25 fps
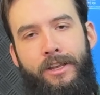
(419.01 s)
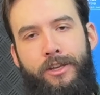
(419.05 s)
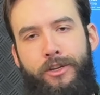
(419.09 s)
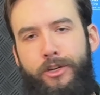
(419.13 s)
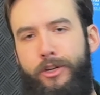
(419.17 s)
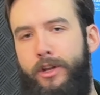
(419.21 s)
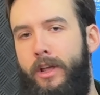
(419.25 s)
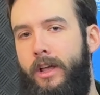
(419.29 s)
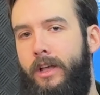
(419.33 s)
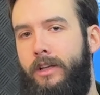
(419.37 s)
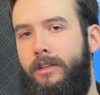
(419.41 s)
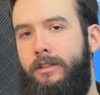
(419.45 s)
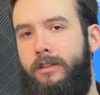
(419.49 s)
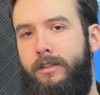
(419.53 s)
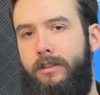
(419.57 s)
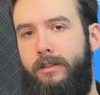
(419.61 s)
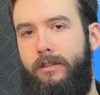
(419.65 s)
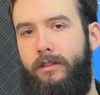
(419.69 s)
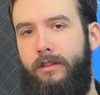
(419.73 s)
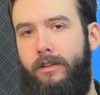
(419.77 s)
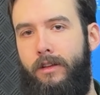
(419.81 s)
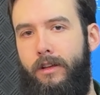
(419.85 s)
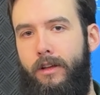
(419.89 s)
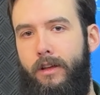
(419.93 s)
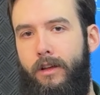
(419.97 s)
just
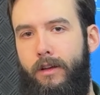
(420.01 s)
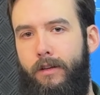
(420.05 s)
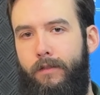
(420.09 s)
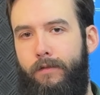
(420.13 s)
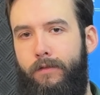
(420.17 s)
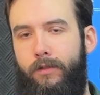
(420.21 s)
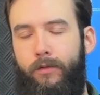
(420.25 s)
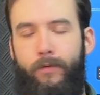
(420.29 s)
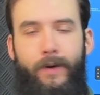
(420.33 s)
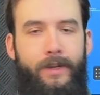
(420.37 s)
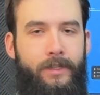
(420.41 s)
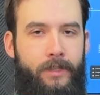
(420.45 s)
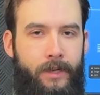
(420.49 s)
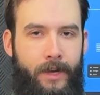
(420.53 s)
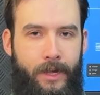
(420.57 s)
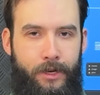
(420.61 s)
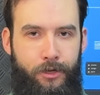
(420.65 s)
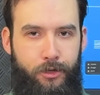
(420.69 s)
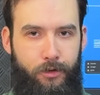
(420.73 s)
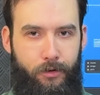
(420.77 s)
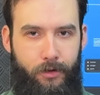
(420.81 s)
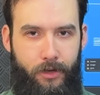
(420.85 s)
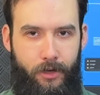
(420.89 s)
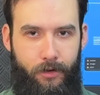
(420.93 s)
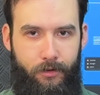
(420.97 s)
for
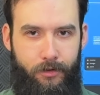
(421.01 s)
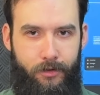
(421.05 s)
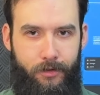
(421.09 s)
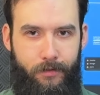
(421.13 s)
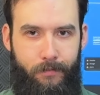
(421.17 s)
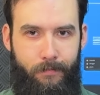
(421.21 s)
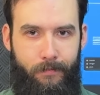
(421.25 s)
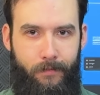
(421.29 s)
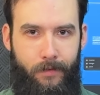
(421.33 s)
residential use.